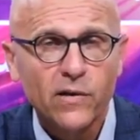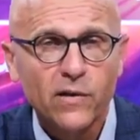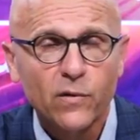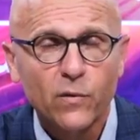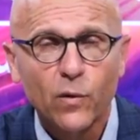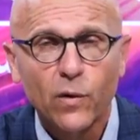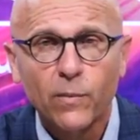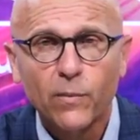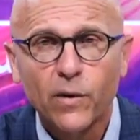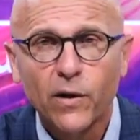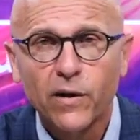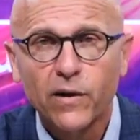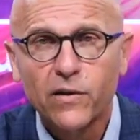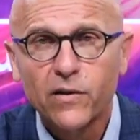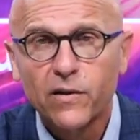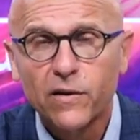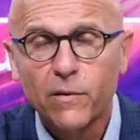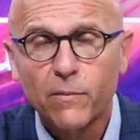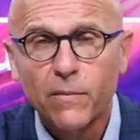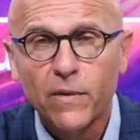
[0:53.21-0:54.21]
and one party's
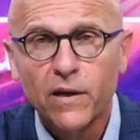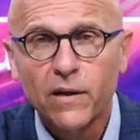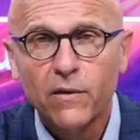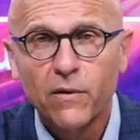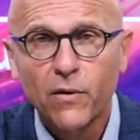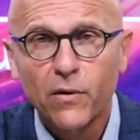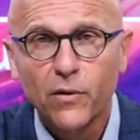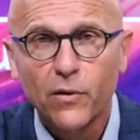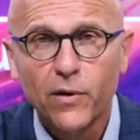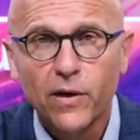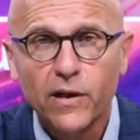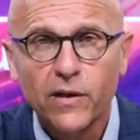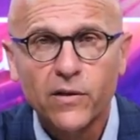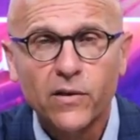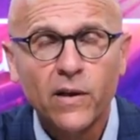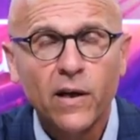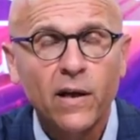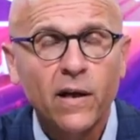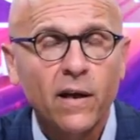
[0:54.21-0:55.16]
in the mid 30s.